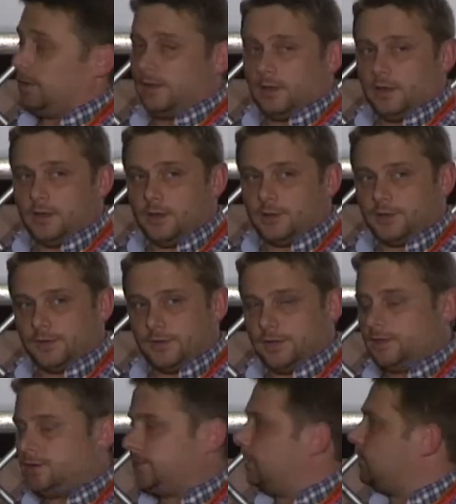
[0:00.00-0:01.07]
Larger things
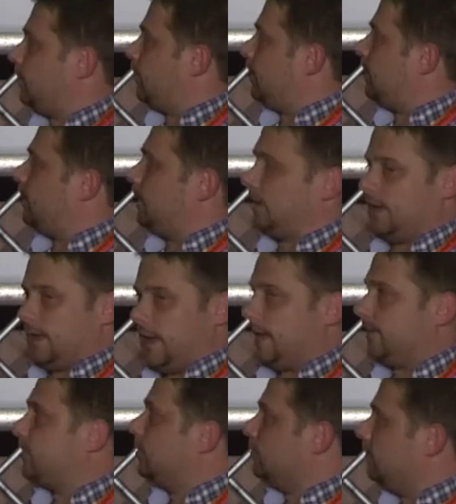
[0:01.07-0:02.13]
disappear, as
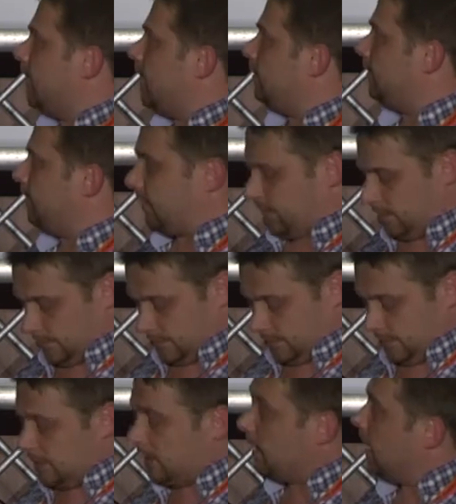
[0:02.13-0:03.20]
do rarer things,
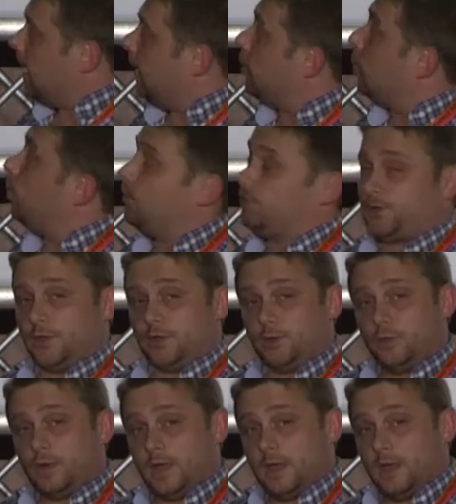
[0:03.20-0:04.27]
and also
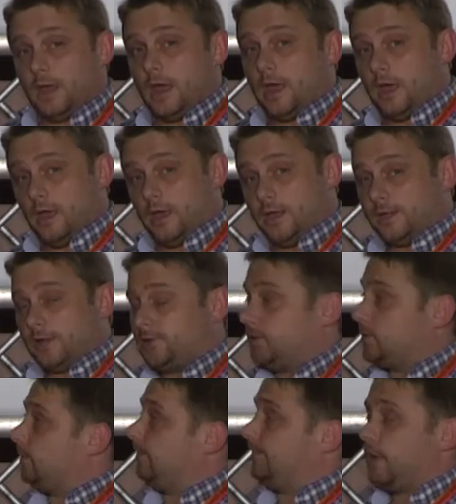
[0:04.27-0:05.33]
ecosystem
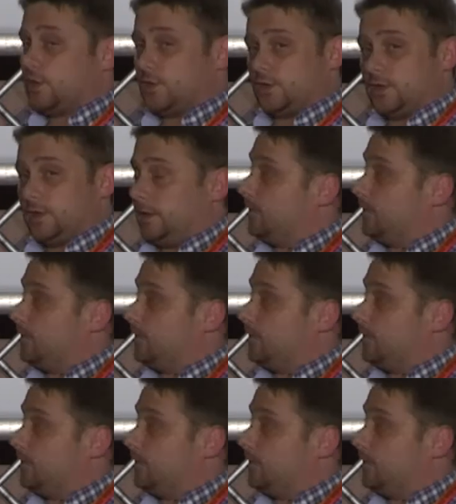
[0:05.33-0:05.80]
functioning is